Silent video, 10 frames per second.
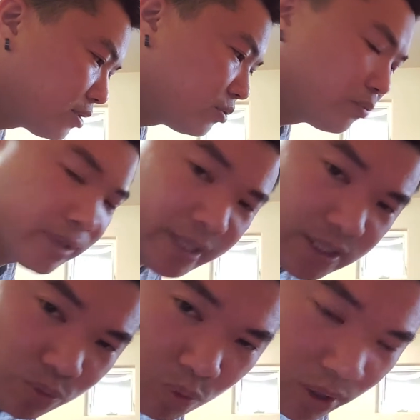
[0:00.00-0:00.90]

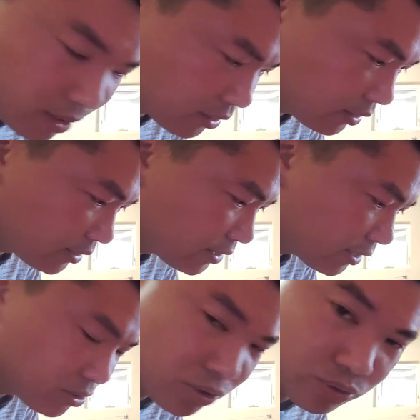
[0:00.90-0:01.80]
release water. It
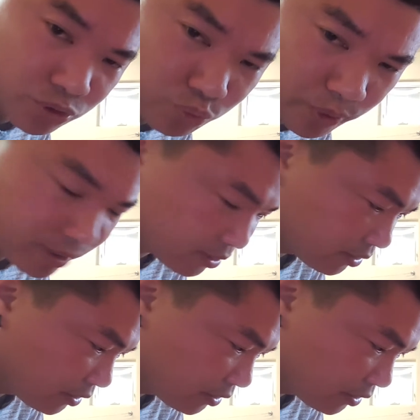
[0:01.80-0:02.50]
tends to shrink.